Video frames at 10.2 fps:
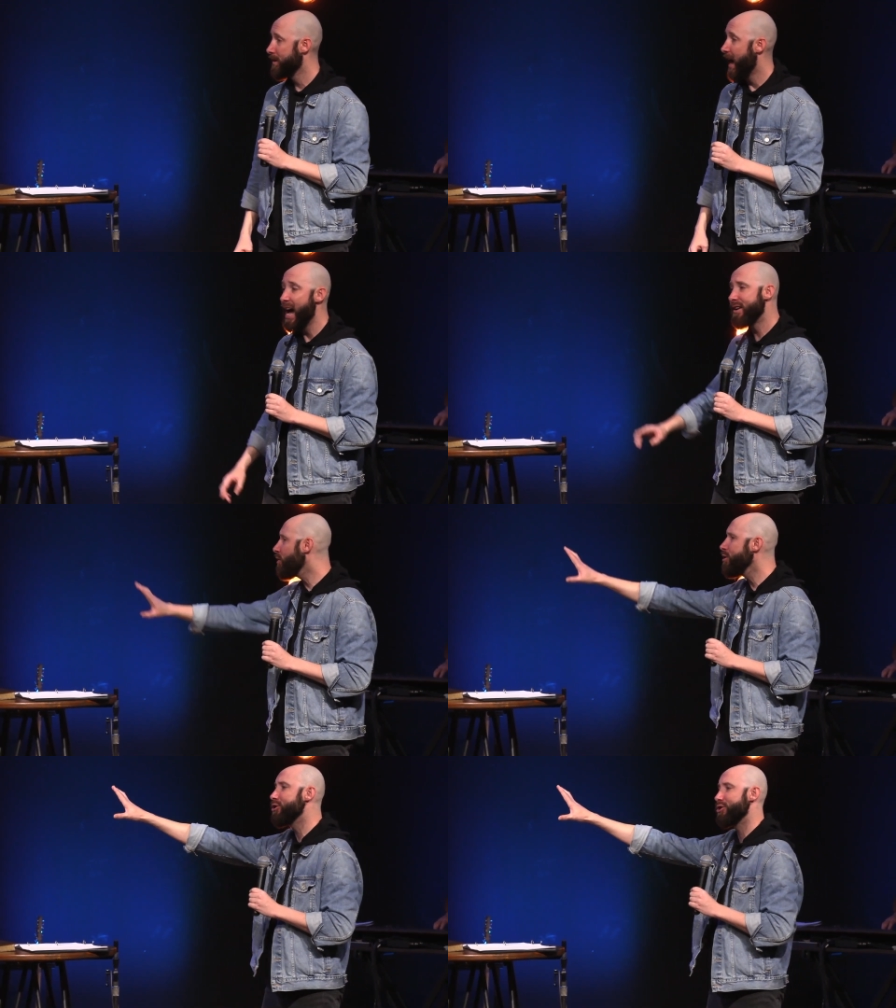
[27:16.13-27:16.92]
I know
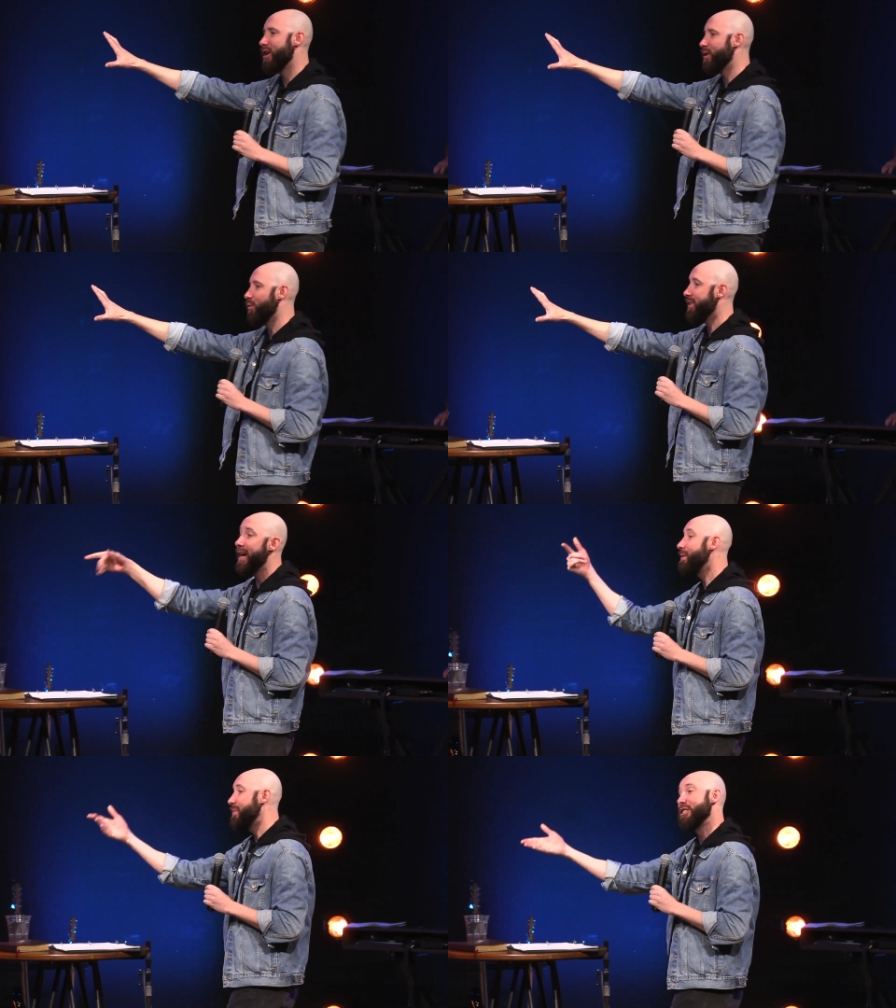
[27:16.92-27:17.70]
you struggle with
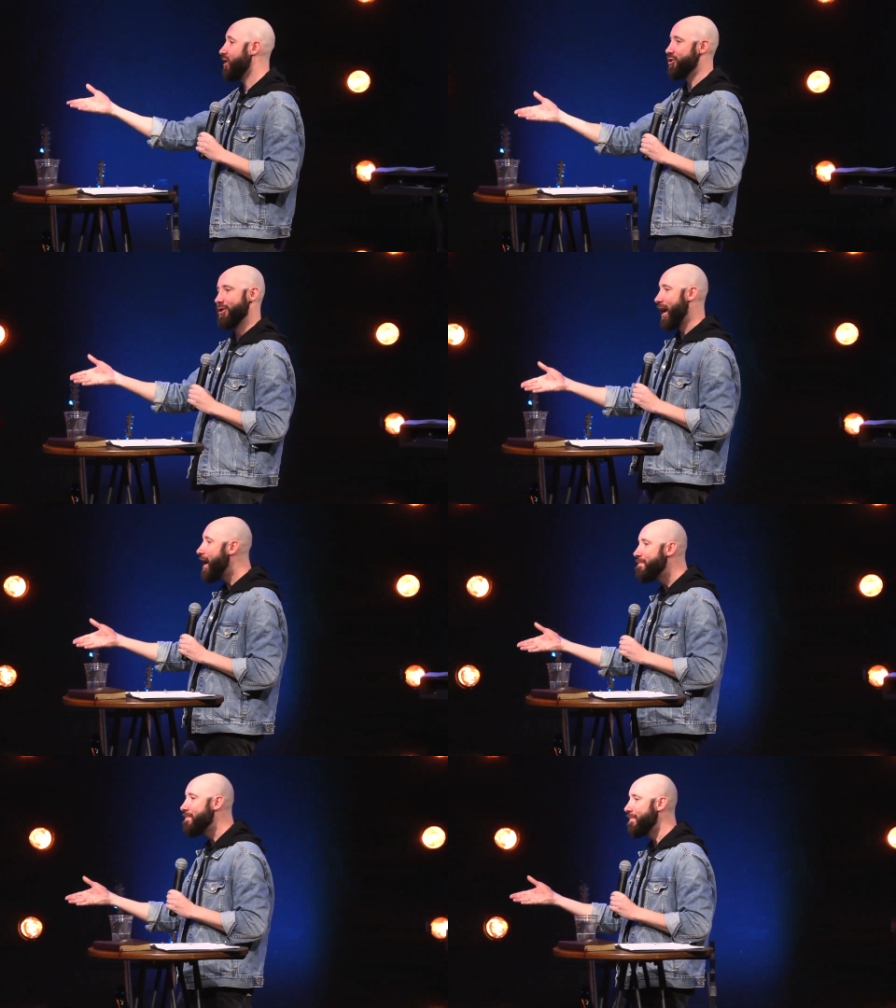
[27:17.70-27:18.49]
that. It's not your
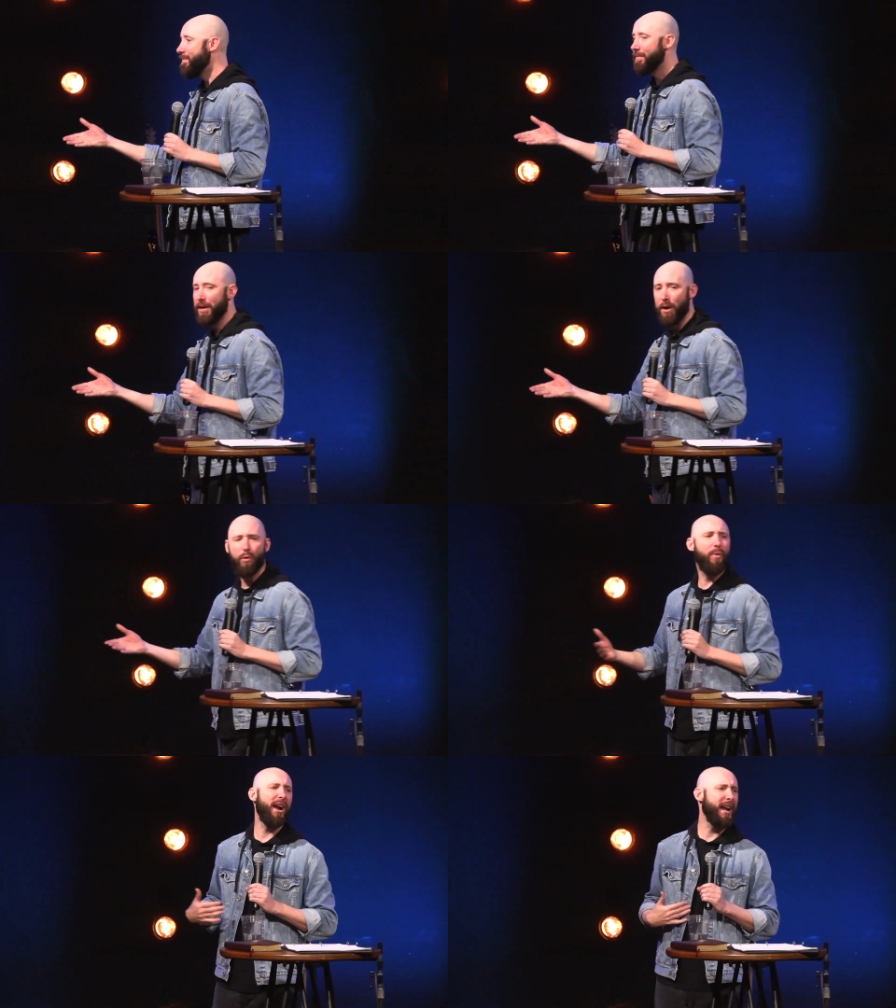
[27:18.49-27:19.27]
name. Well,
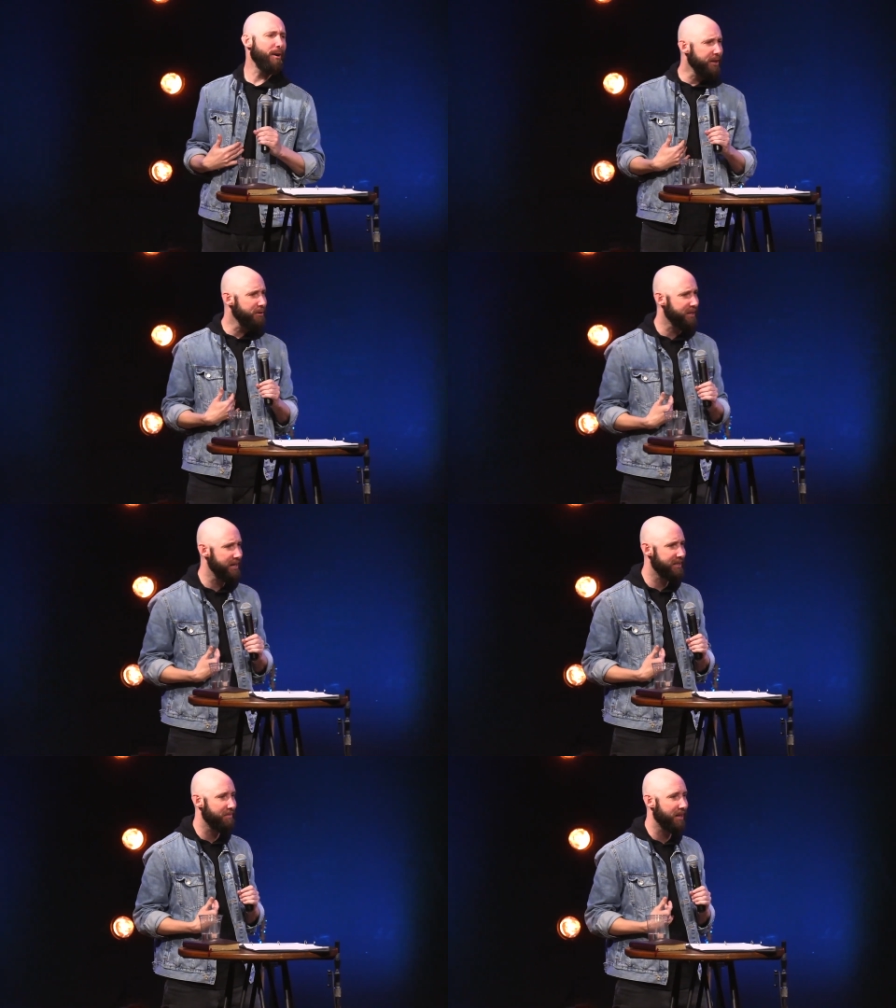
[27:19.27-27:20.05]
Brian, how can you say
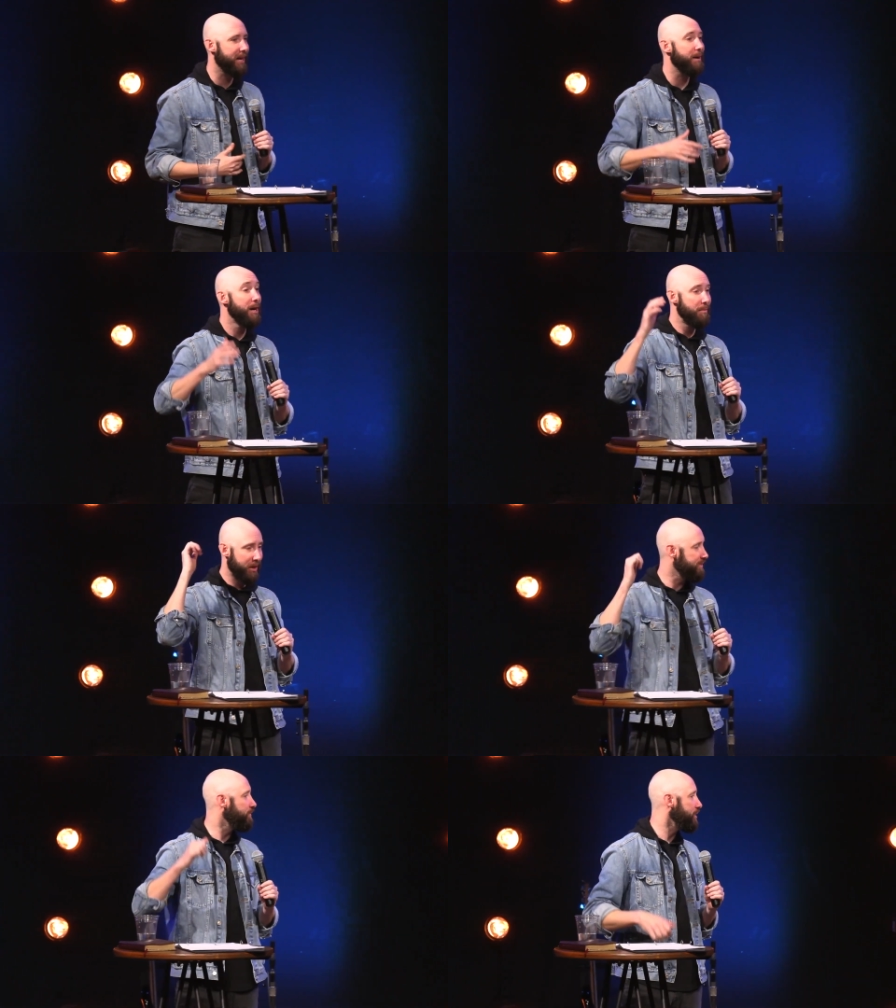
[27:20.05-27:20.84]
something like that?
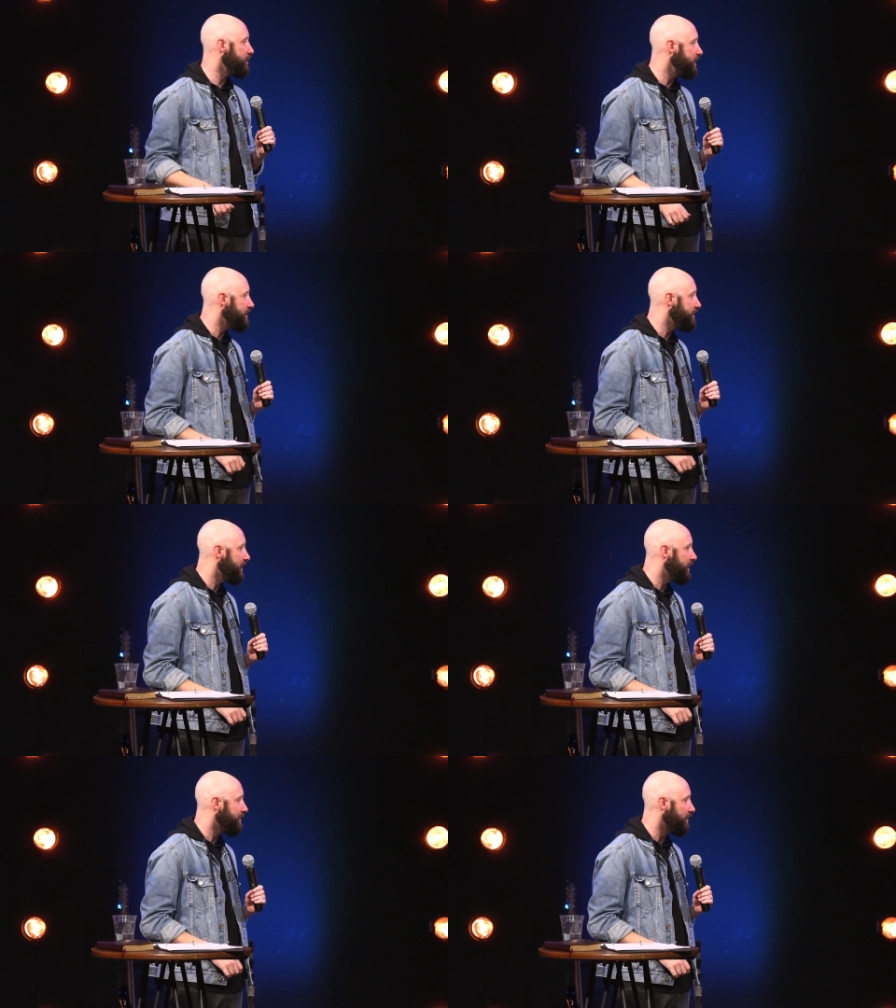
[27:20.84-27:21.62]
Because of what Jesus
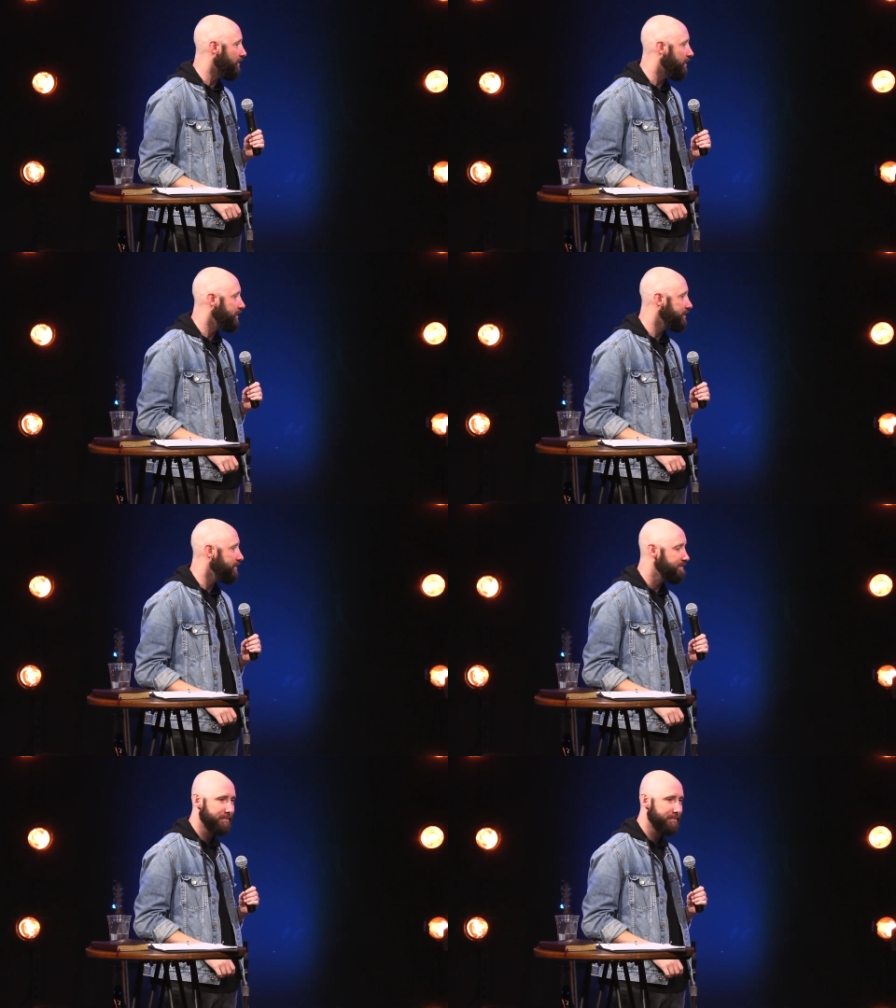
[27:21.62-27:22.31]
did at the cross.